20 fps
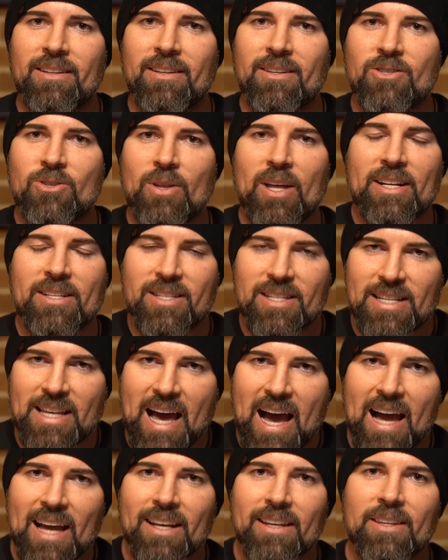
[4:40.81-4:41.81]
So that's
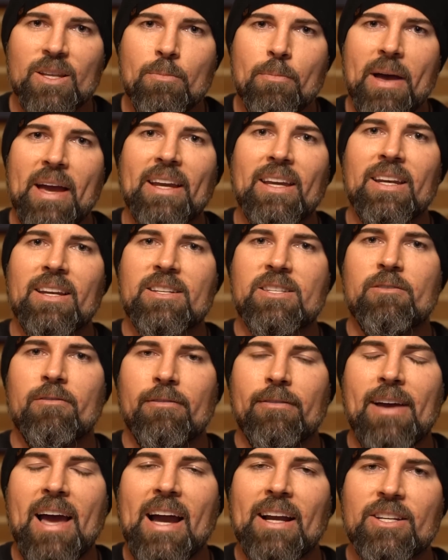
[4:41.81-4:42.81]
not the
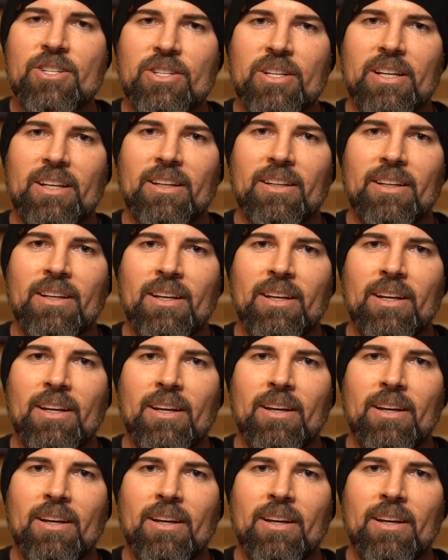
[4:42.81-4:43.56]
mechanism of action